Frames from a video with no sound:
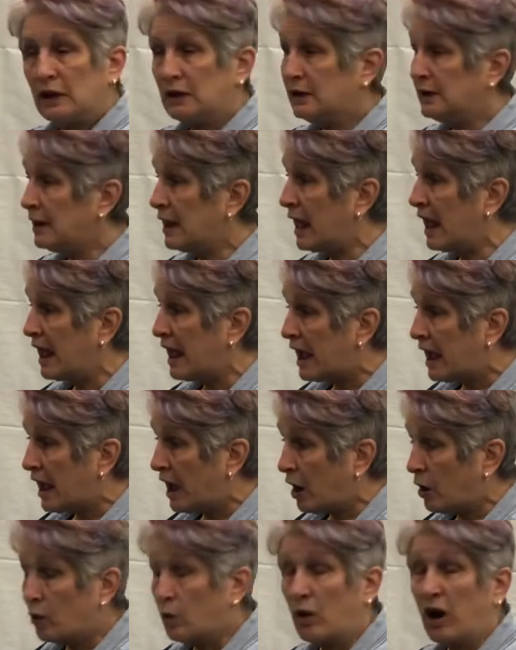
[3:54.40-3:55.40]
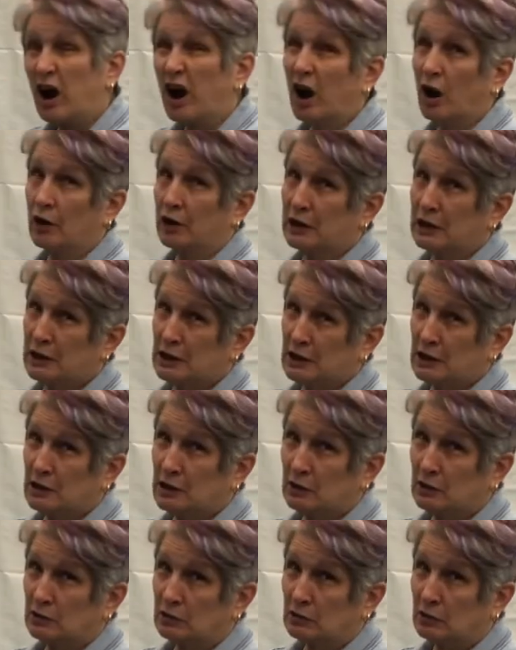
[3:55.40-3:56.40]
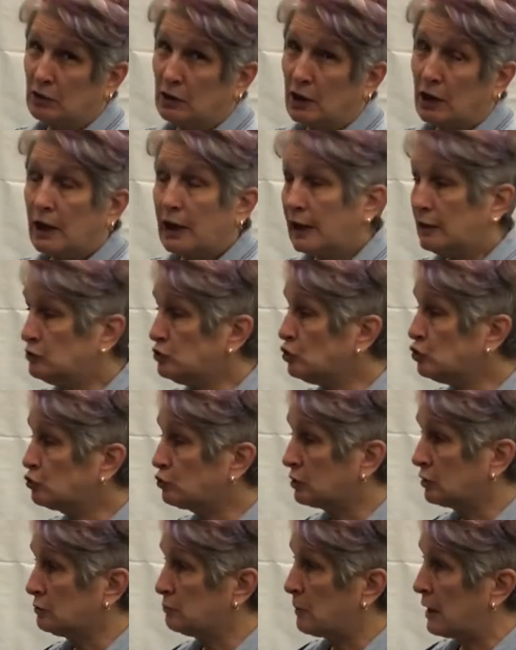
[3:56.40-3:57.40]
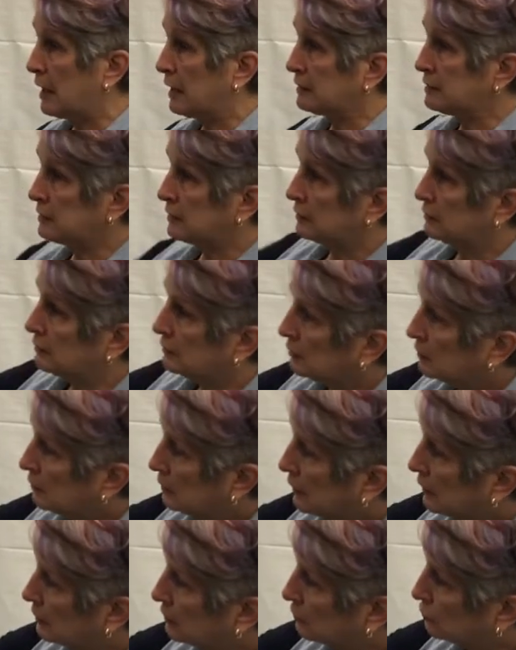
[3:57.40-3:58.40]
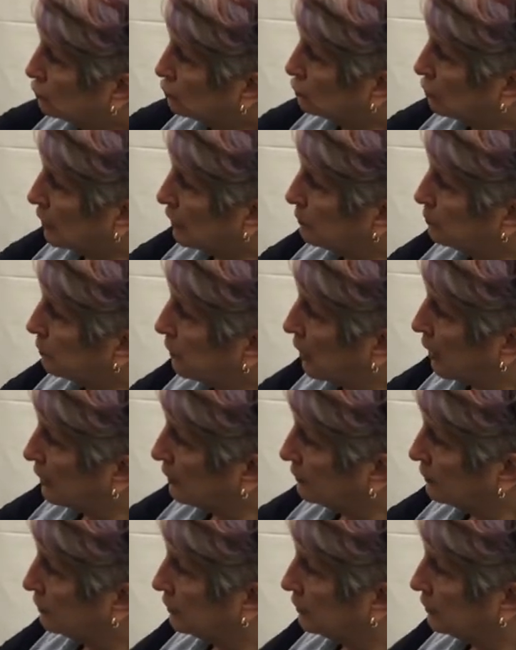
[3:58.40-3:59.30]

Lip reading: Now our ear, and you can make it in a shape like